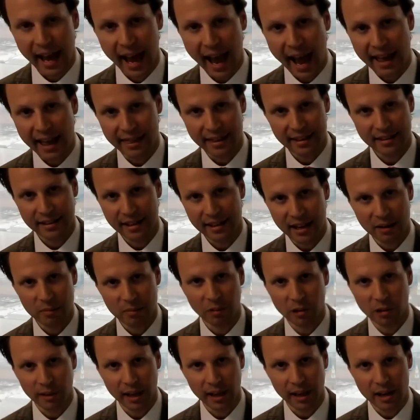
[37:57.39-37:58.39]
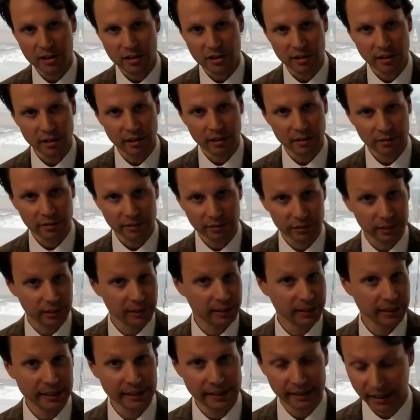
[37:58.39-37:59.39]
at the same location for
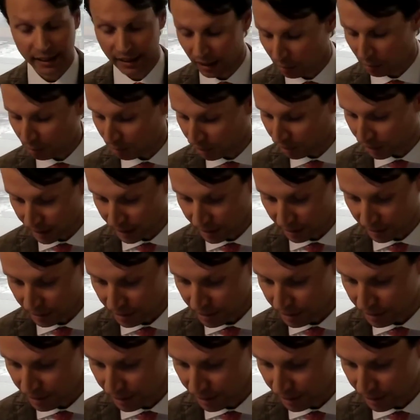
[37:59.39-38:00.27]
at least a number of years.